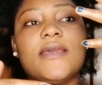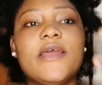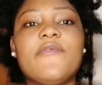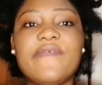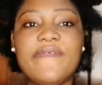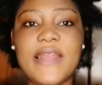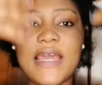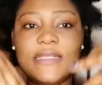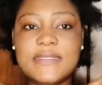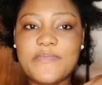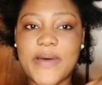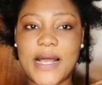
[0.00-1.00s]
it
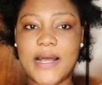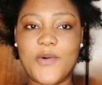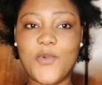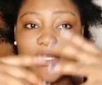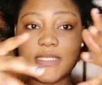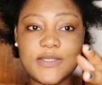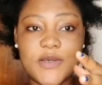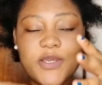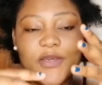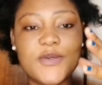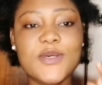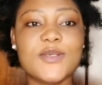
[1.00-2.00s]
reflects back what is
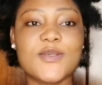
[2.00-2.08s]
on you.